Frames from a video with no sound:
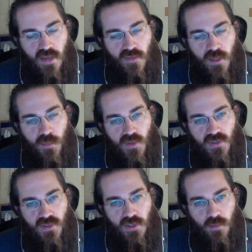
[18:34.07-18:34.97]
kept the
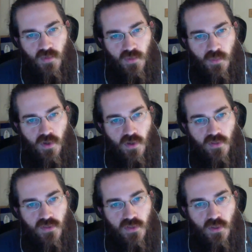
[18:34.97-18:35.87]
team small.
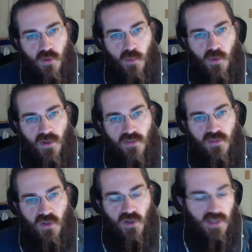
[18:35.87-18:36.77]
So Armoria's
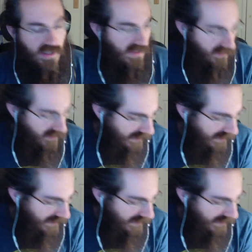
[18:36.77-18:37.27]
Dawn has,